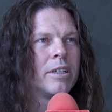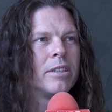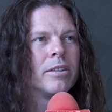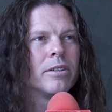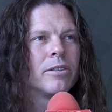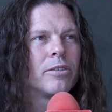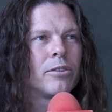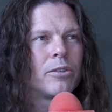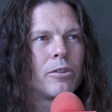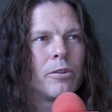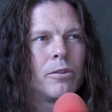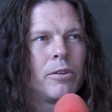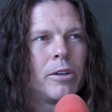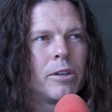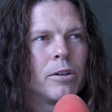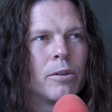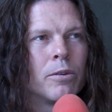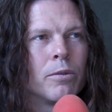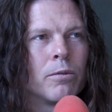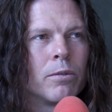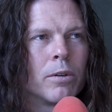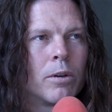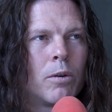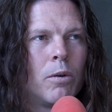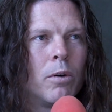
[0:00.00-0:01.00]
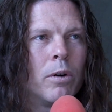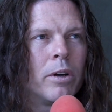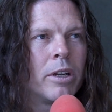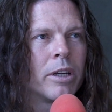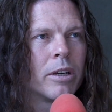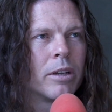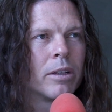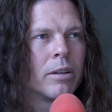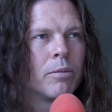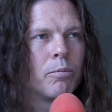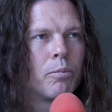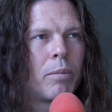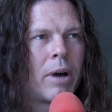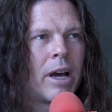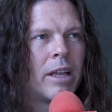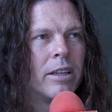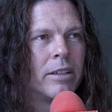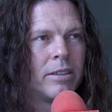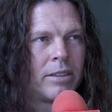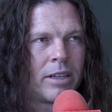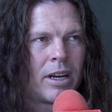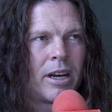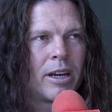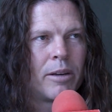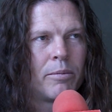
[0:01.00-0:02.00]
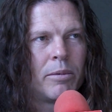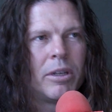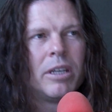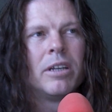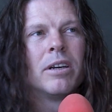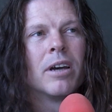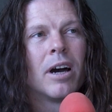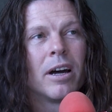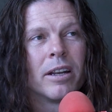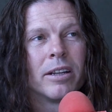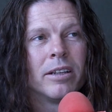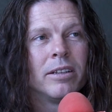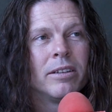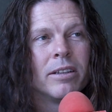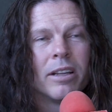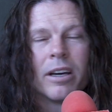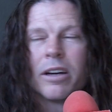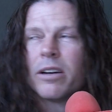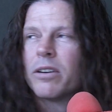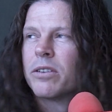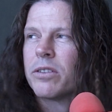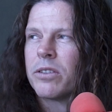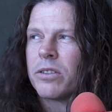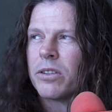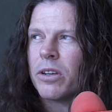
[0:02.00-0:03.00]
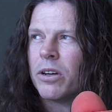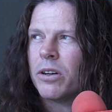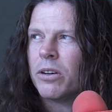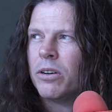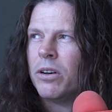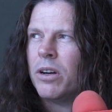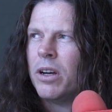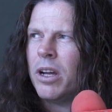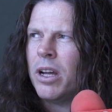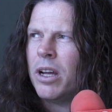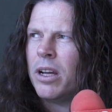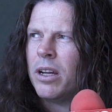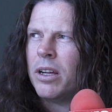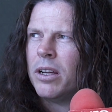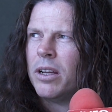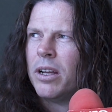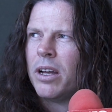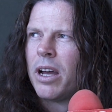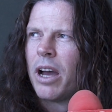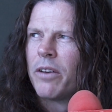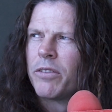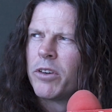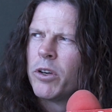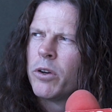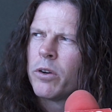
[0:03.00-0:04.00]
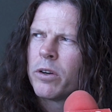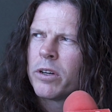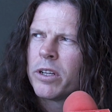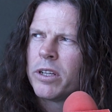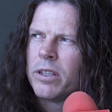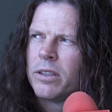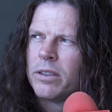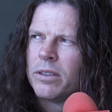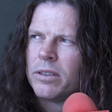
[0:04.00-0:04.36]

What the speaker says: in the studio recording by the time he got in there. So, have you heard it?